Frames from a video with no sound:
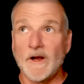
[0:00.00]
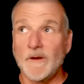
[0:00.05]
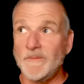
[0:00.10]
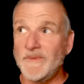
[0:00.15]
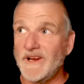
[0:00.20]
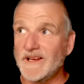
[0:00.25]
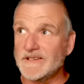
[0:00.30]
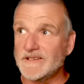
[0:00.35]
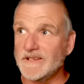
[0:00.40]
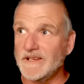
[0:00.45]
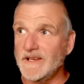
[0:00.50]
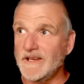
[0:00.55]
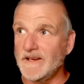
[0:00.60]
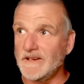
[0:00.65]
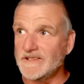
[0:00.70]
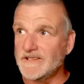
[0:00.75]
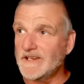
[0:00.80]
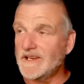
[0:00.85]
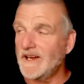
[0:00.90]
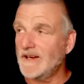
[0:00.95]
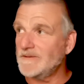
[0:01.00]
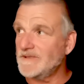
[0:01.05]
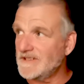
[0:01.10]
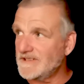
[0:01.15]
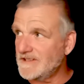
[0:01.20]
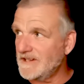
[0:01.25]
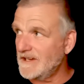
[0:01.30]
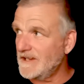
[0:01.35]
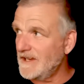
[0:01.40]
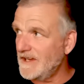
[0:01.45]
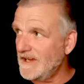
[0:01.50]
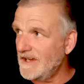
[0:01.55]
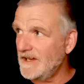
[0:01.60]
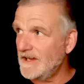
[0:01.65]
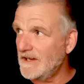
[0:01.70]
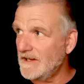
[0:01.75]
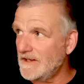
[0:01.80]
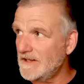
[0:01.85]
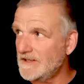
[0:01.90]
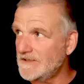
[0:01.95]
I'm back to now. It's okay, I'm just sitting
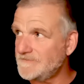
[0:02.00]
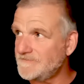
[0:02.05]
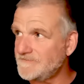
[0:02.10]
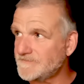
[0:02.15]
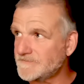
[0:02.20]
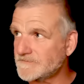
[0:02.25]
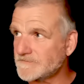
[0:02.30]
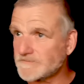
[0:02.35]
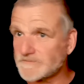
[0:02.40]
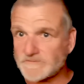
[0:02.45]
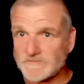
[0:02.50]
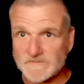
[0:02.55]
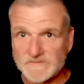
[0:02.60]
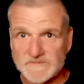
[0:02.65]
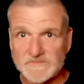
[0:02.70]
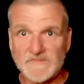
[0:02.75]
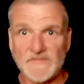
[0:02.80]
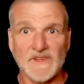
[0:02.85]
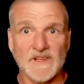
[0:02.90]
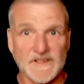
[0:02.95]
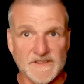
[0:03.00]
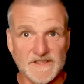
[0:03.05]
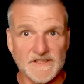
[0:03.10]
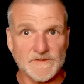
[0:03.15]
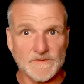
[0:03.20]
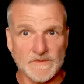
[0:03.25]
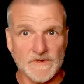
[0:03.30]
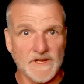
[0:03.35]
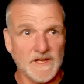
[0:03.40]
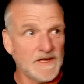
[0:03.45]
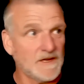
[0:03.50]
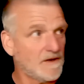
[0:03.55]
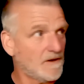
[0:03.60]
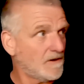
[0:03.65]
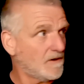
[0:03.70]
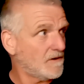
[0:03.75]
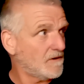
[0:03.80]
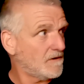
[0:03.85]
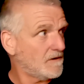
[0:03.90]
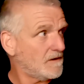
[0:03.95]
here. This is
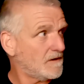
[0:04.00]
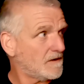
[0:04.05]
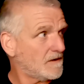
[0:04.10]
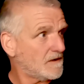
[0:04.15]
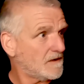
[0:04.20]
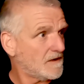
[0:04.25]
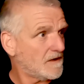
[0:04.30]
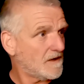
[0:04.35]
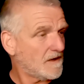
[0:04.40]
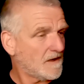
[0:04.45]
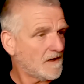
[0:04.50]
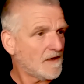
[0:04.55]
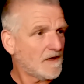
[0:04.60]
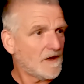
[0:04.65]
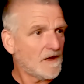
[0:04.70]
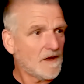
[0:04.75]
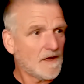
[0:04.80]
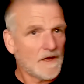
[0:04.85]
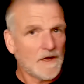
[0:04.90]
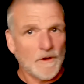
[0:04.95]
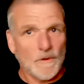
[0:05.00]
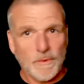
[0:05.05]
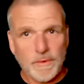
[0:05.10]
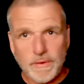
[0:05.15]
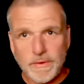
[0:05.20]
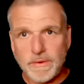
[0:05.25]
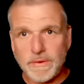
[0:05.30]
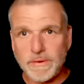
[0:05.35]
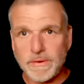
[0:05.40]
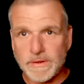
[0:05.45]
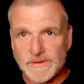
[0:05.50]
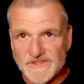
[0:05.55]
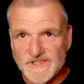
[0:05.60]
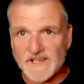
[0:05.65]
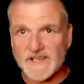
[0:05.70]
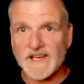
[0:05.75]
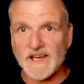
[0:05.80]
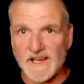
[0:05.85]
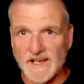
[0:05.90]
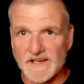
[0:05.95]
real. It's
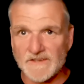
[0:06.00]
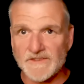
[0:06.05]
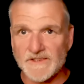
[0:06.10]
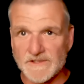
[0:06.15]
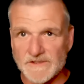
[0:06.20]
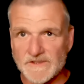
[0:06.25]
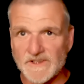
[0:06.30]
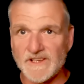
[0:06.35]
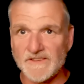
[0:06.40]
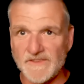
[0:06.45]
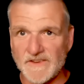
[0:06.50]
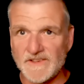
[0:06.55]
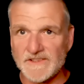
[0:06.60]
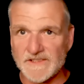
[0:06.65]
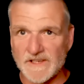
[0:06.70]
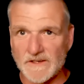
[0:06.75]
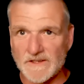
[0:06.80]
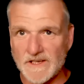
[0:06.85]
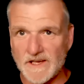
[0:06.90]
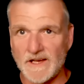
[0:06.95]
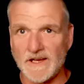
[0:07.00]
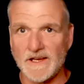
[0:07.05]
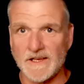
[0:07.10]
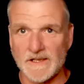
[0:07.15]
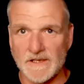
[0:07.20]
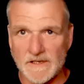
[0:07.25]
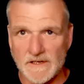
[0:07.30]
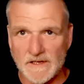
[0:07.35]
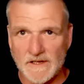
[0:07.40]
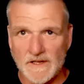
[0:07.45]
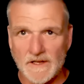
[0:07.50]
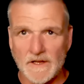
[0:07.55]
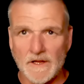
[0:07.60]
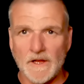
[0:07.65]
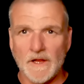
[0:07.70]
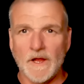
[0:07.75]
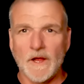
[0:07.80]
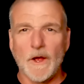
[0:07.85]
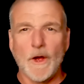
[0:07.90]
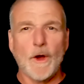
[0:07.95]
okay. Everything's okay.
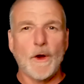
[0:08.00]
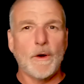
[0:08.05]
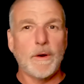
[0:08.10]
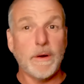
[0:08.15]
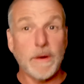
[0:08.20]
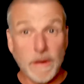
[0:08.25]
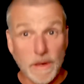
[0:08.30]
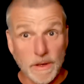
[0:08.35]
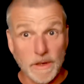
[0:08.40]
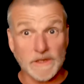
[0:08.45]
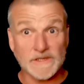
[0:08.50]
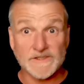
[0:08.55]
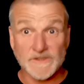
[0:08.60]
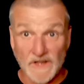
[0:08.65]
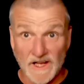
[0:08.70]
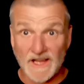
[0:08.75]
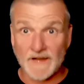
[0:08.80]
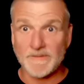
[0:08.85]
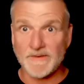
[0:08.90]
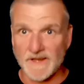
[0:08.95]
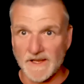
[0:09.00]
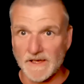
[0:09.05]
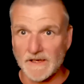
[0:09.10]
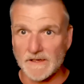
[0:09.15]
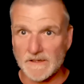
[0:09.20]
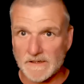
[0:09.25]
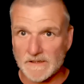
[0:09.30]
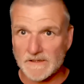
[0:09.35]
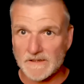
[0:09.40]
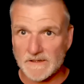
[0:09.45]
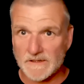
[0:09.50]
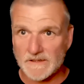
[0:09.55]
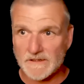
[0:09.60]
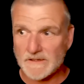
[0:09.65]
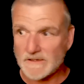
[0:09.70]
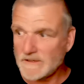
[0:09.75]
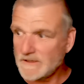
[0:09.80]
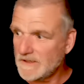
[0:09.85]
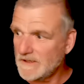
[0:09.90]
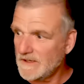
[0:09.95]
Oh, it's not happening.
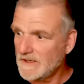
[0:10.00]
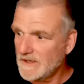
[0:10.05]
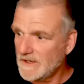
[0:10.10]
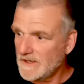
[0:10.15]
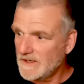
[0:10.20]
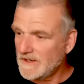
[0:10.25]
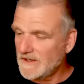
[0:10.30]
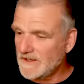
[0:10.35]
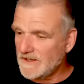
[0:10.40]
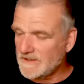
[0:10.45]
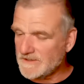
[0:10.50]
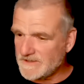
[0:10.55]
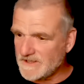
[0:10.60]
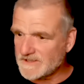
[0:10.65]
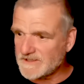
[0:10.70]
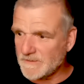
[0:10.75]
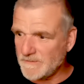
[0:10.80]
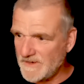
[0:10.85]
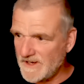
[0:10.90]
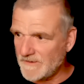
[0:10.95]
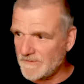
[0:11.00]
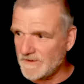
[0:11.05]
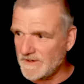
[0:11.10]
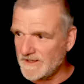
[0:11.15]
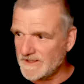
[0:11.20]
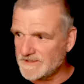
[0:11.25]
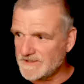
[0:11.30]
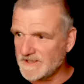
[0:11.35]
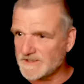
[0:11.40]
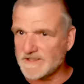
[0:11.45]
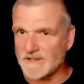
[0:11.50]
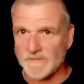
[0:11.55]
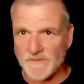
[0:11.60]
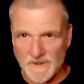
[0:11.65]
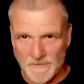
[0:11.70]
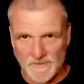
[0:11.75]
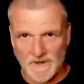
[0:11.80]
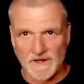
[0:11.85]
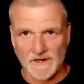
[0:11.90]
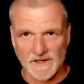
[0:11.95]
It's just a memory. It's just in
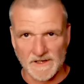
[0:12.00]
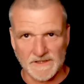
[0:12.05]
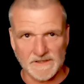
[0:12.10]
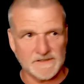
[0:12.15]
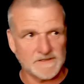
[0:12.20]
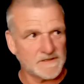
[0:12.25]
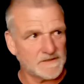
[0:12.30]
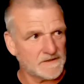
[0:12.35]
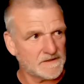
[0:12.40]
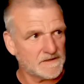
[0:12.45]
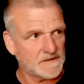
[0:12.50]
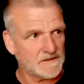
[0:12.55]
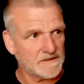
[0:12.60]
my mind.